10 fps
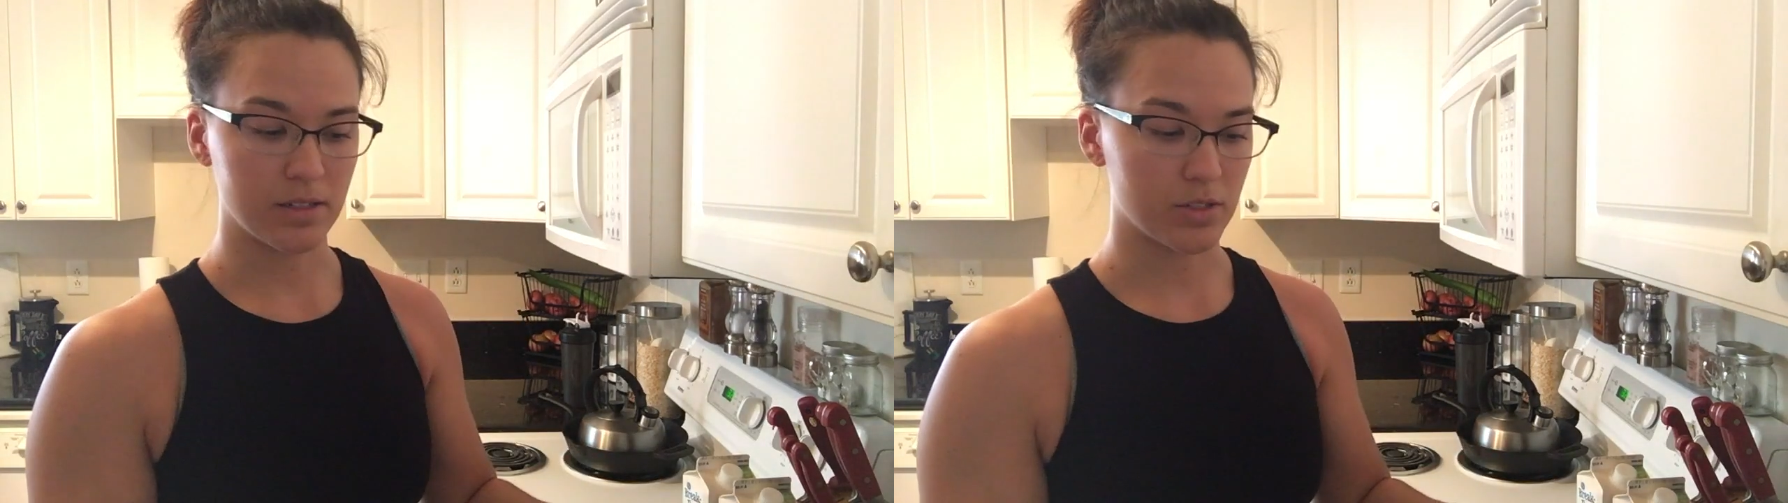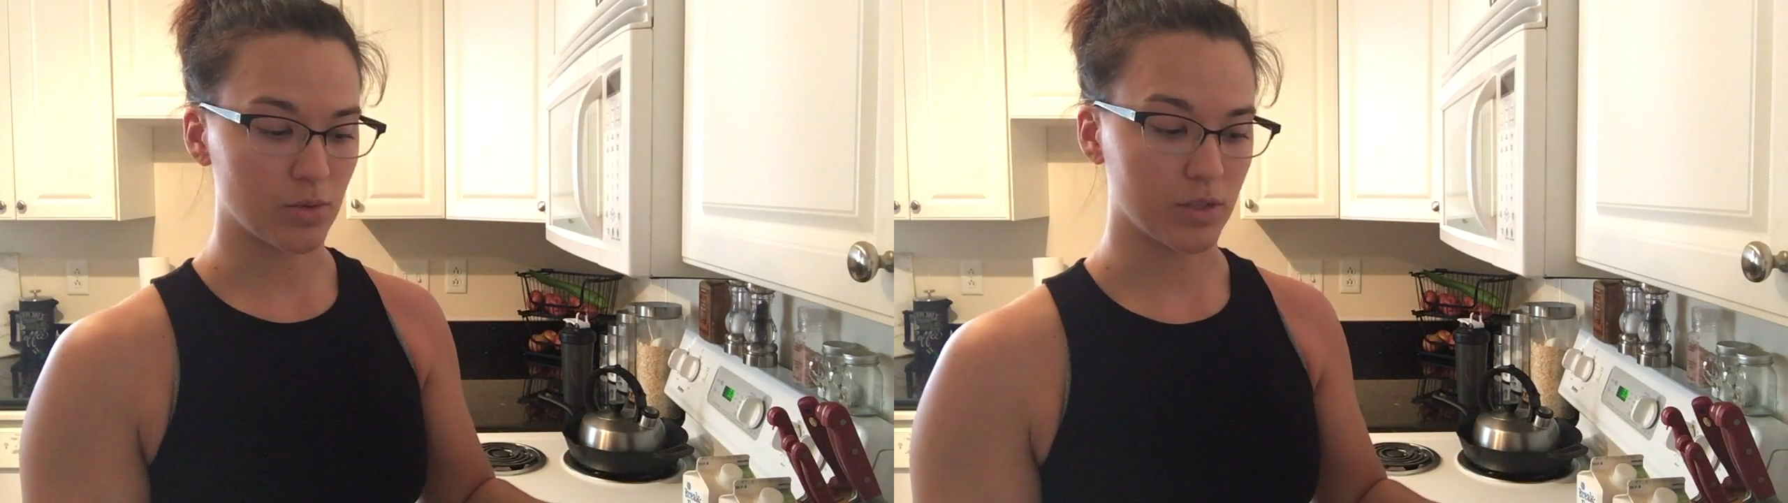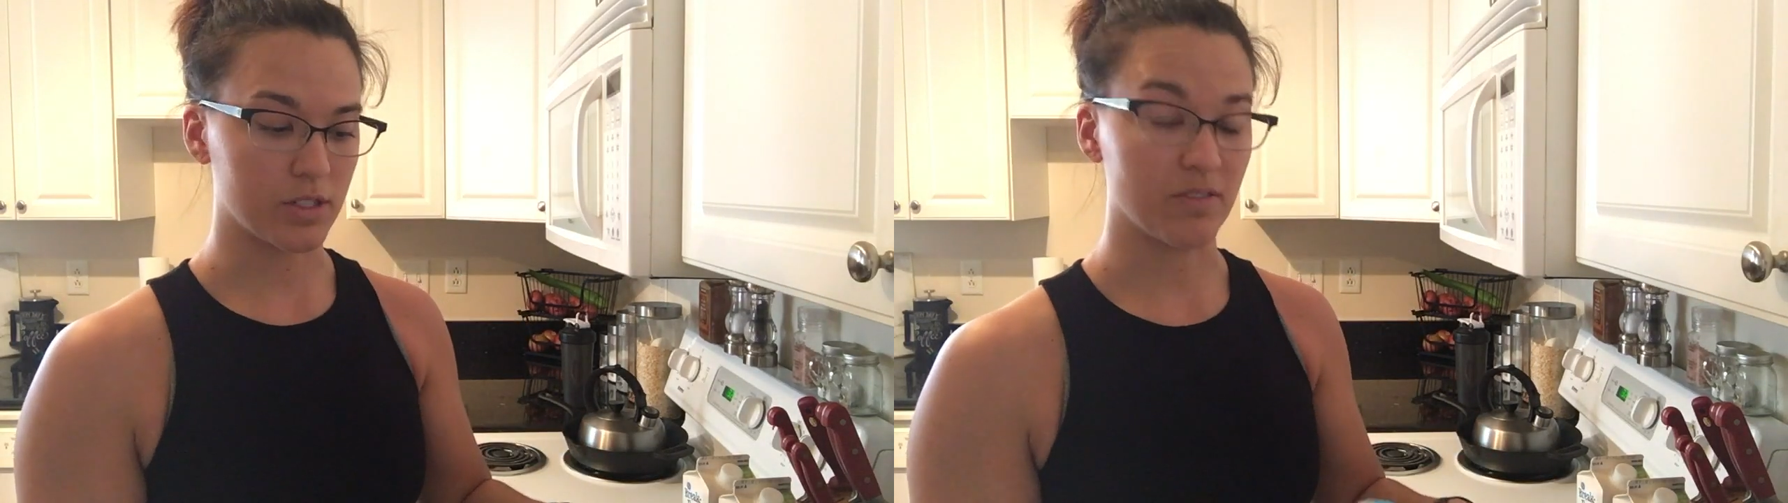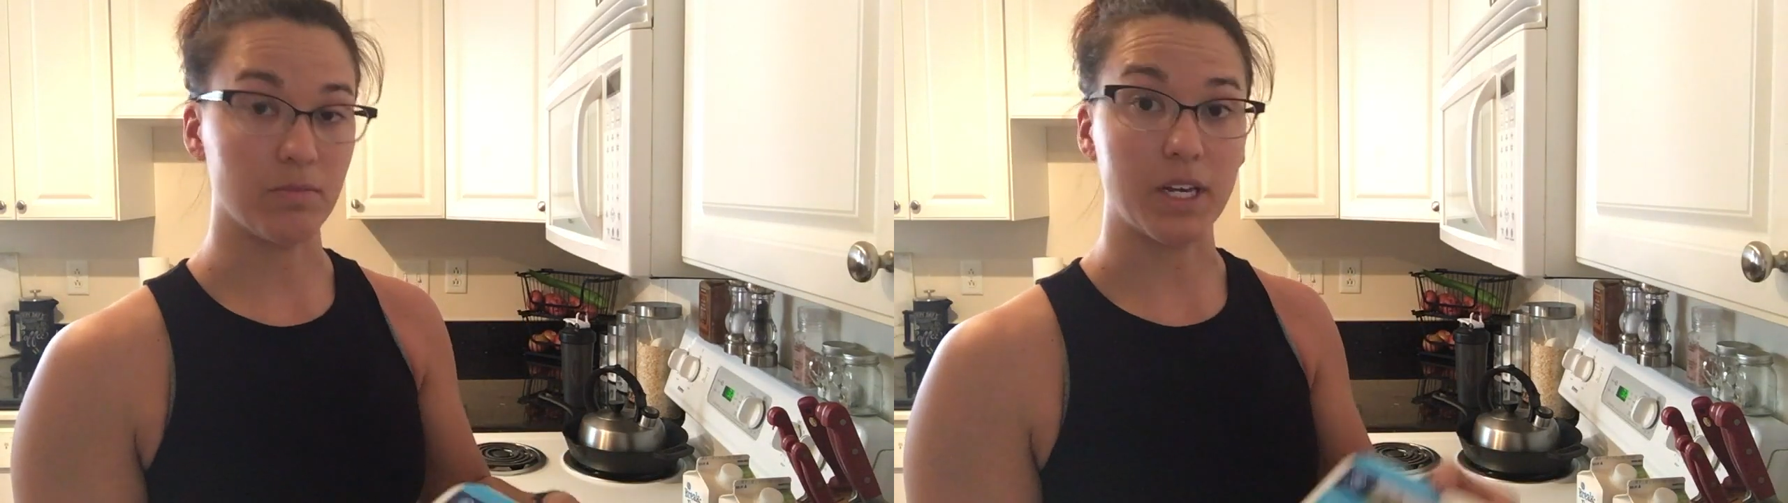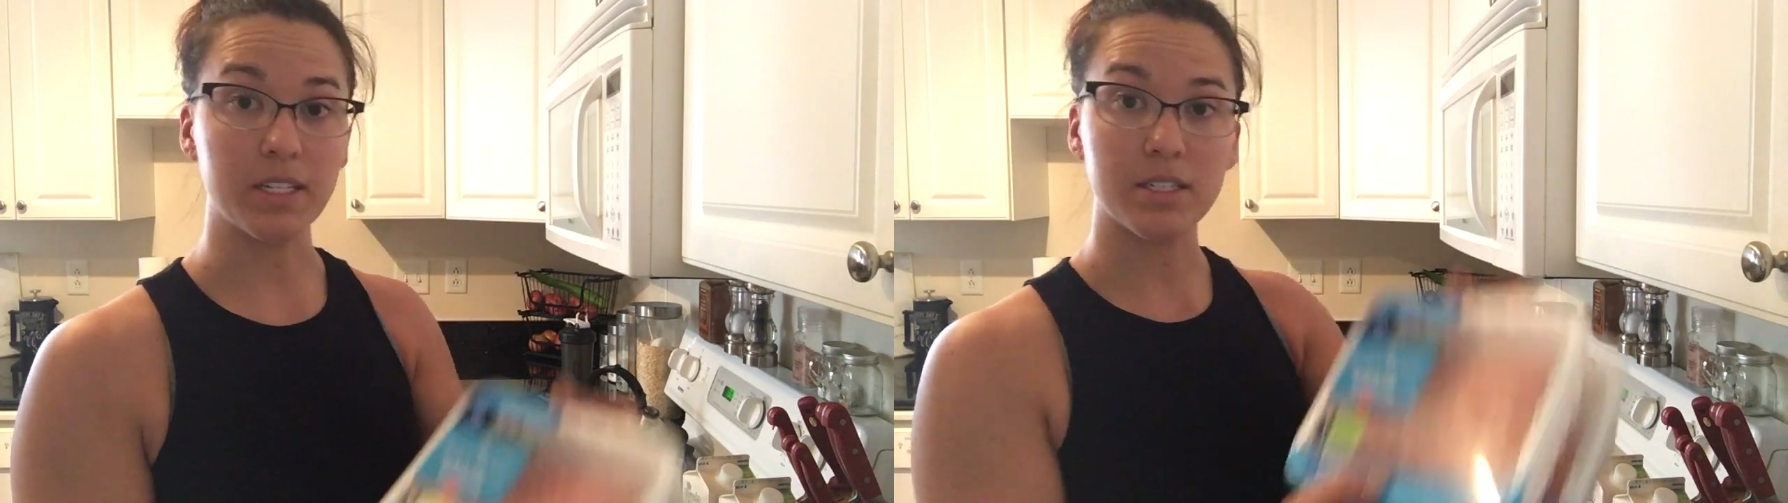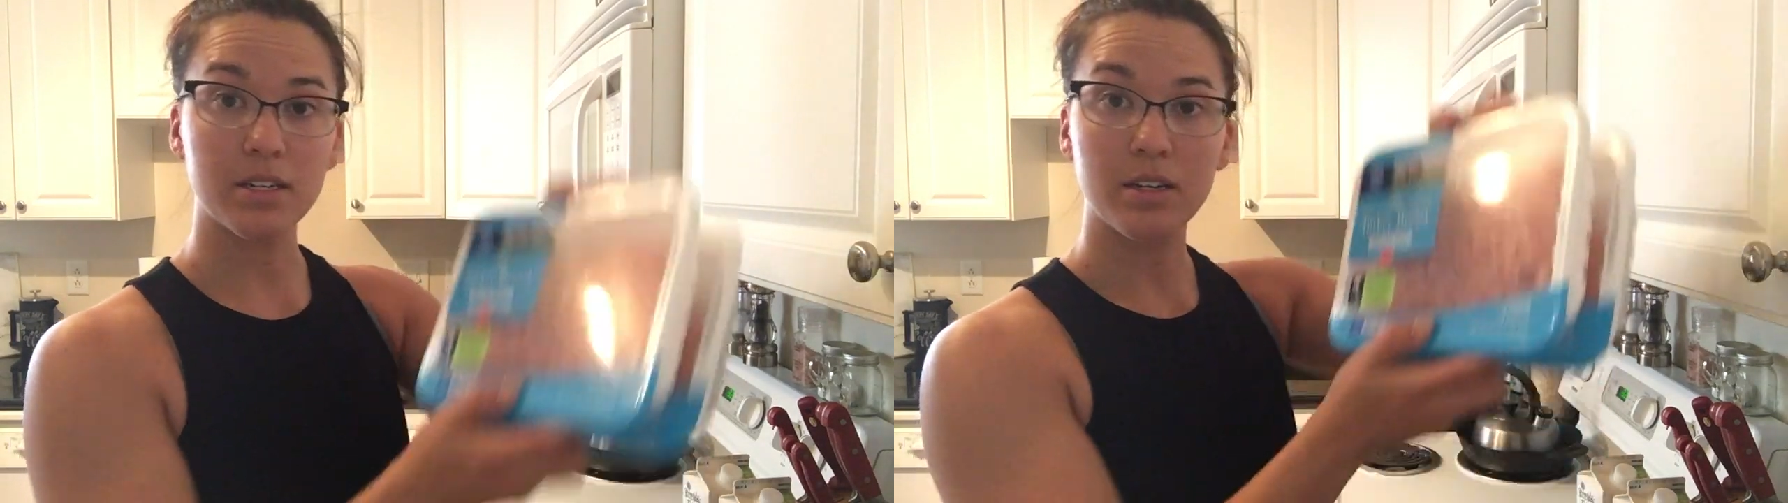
source of meat